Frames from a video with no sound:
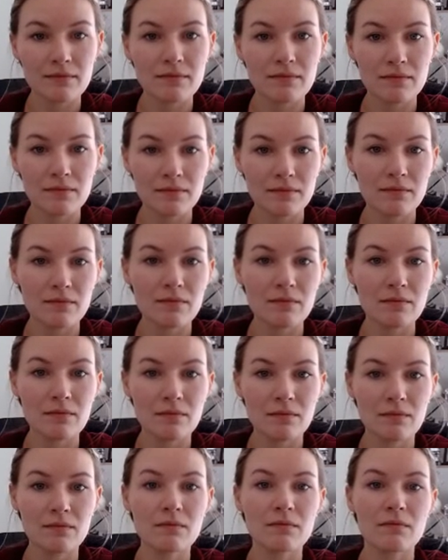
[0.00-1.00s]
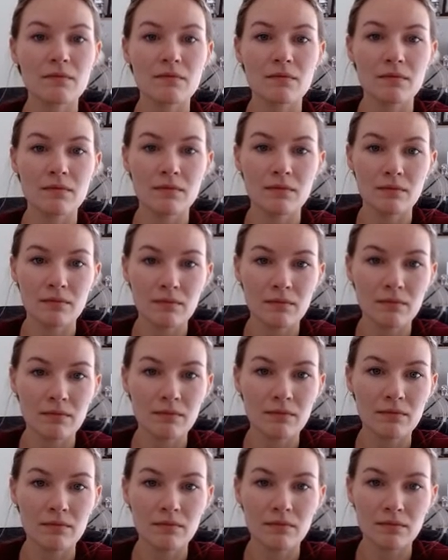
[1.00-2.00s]

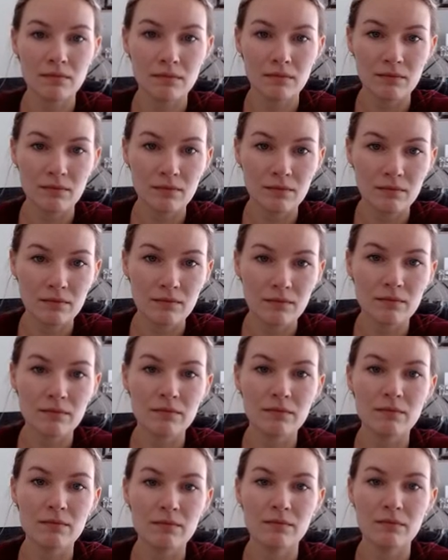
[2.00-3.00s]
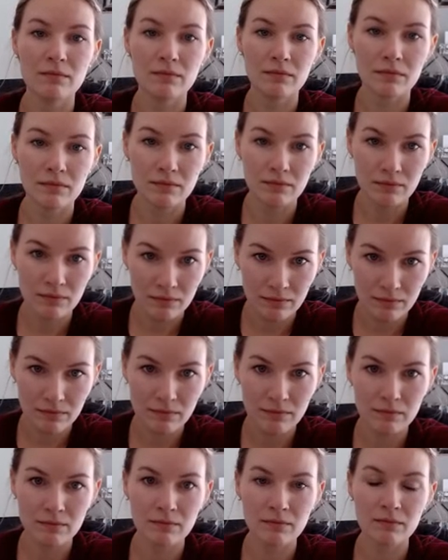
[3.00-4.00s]

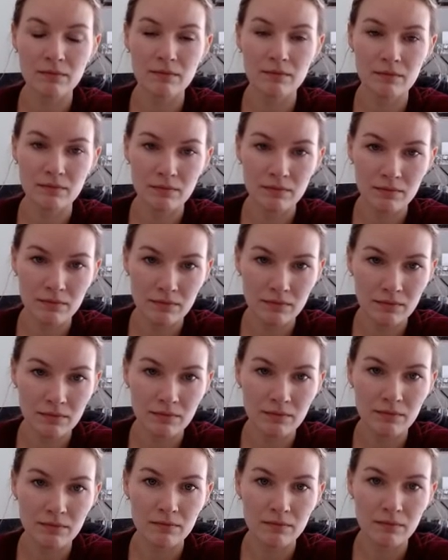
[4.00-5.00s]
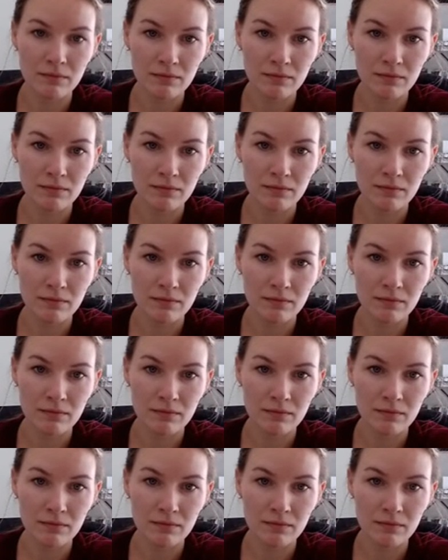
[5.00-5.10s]
(silent)